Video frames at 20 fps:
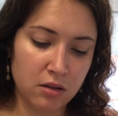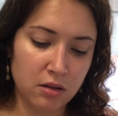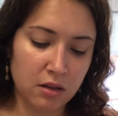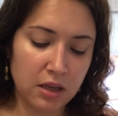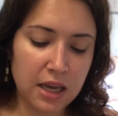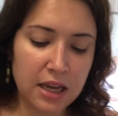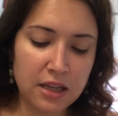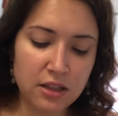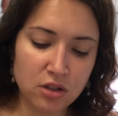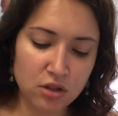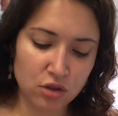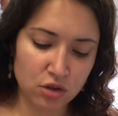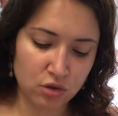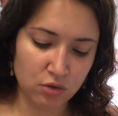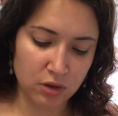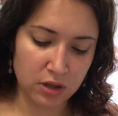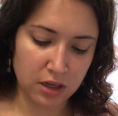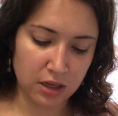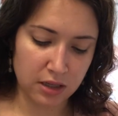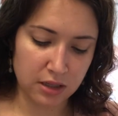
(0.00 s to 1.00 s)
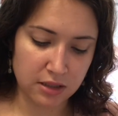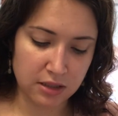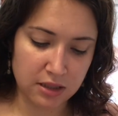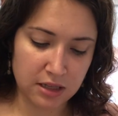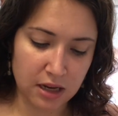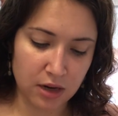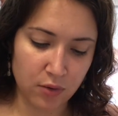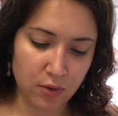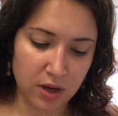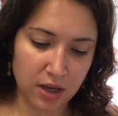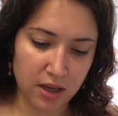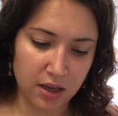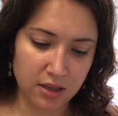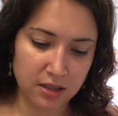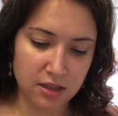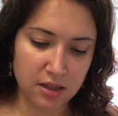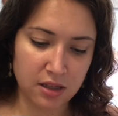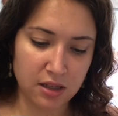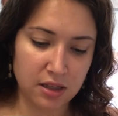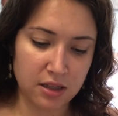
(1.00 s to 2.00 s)
Cancer's reading is segueing
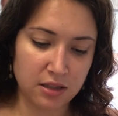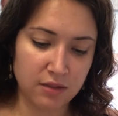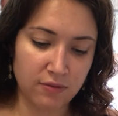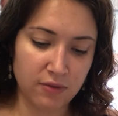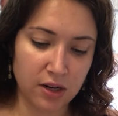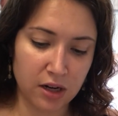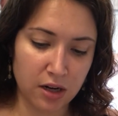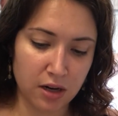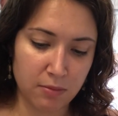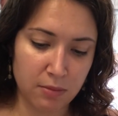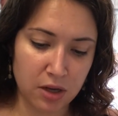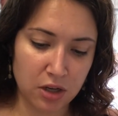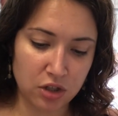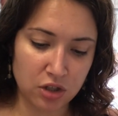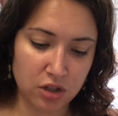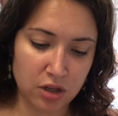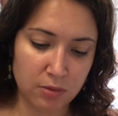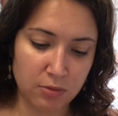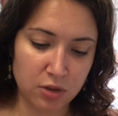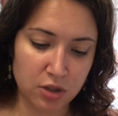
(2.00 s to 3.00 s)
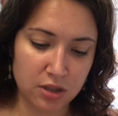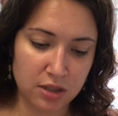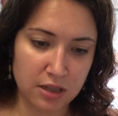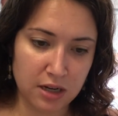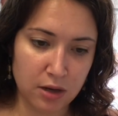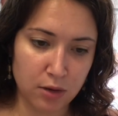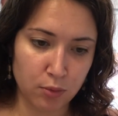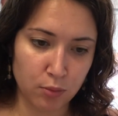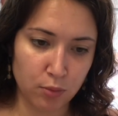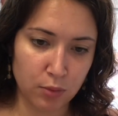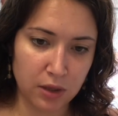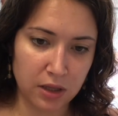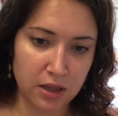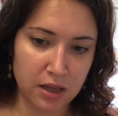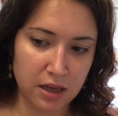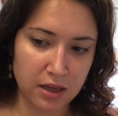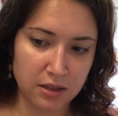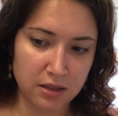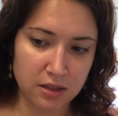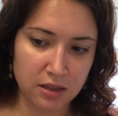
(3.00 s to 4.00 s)
into this very much, I'm just now
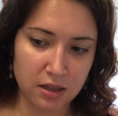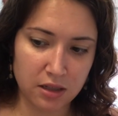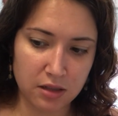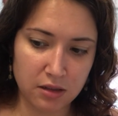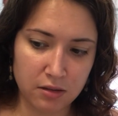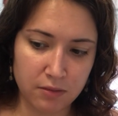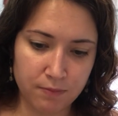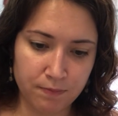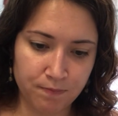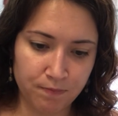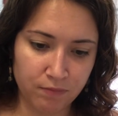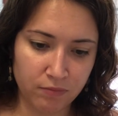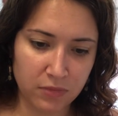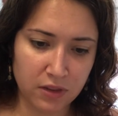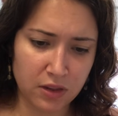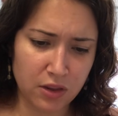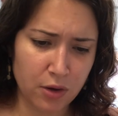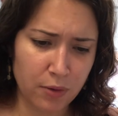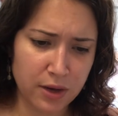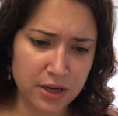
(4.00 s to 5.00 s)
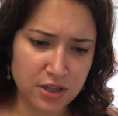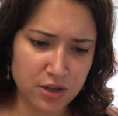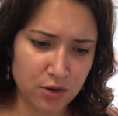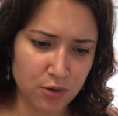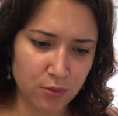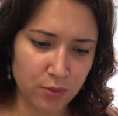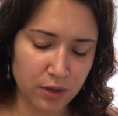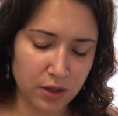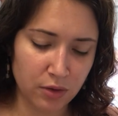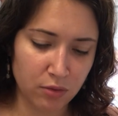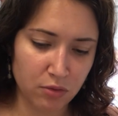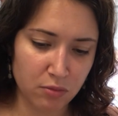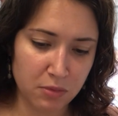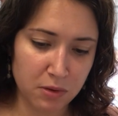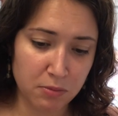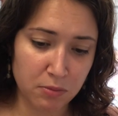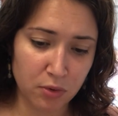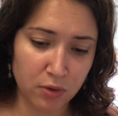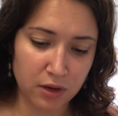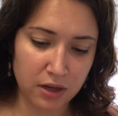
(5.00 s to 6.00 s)
realizing, though I don't really
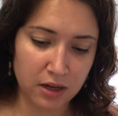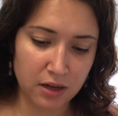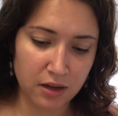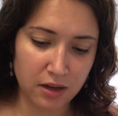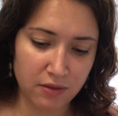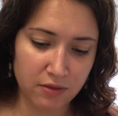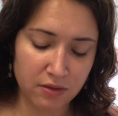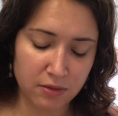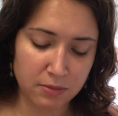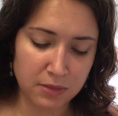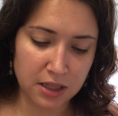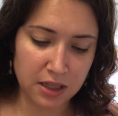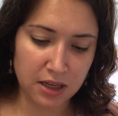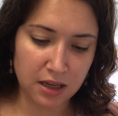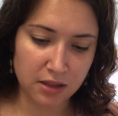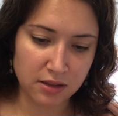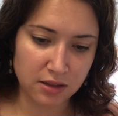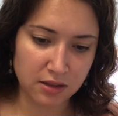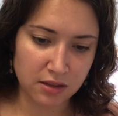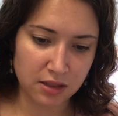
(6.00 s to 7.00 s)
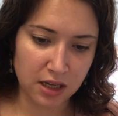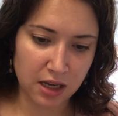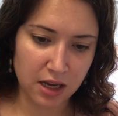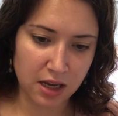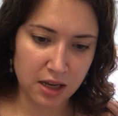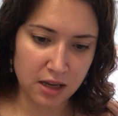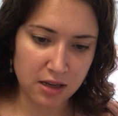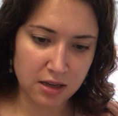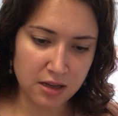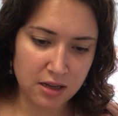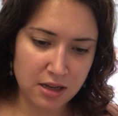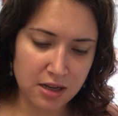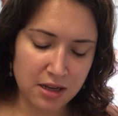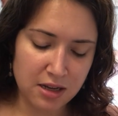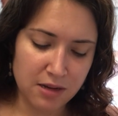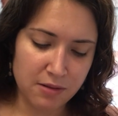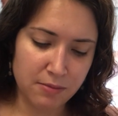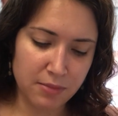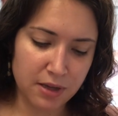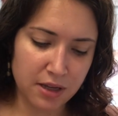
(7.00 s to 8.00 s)
remember it, I filmed it yesterday,
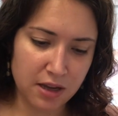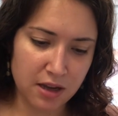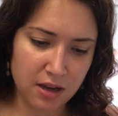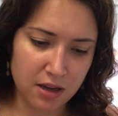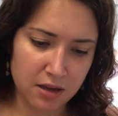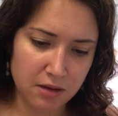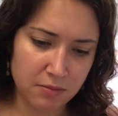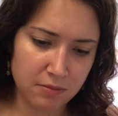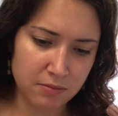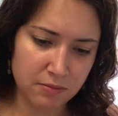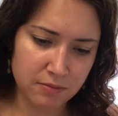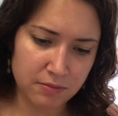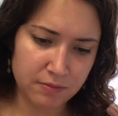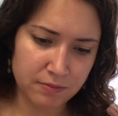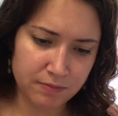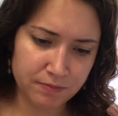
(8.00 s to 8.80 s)
but um,